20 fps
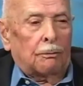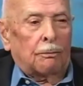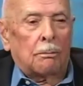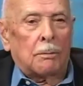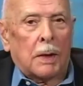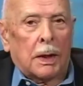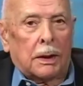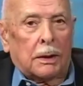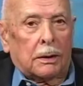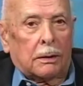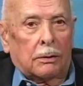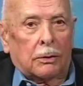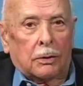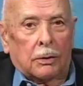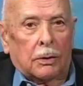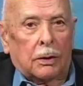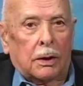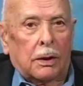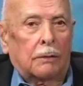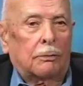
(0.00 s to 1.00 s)
make their
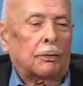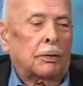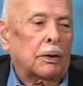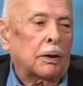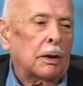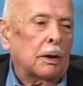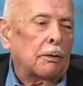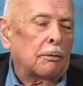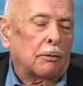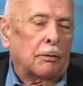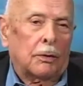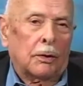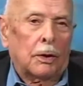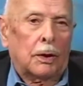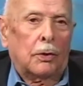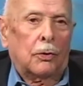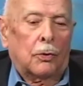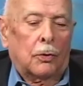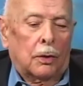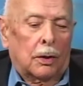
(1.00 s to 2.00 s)
gifts in a
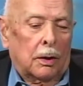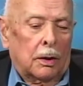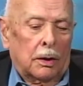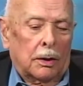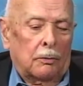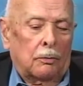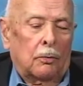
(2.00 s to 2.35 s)
very orderly